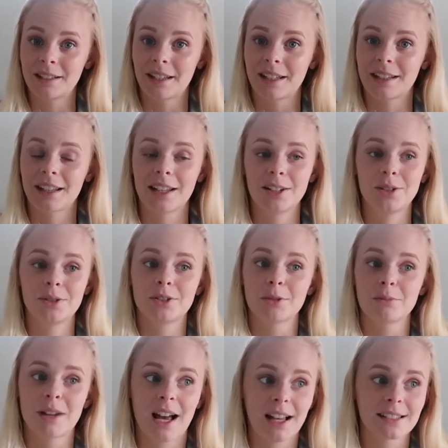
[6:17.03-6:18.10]
Like, they do
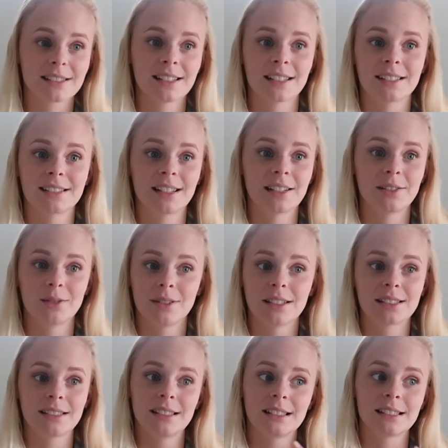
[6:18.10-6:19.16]
gymnastics, they do
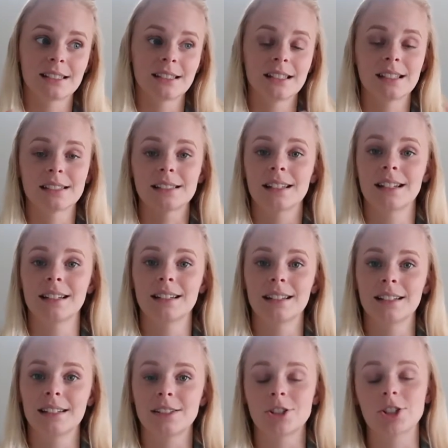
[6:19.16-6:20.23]
this and this and this, and
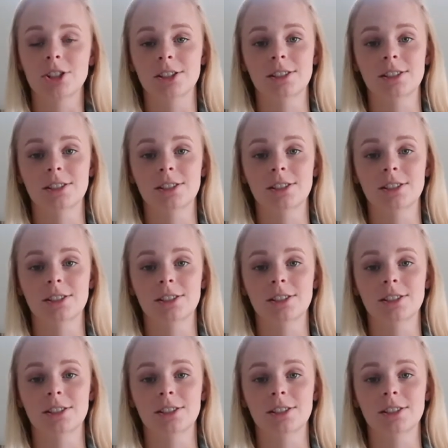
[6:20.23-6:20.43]
it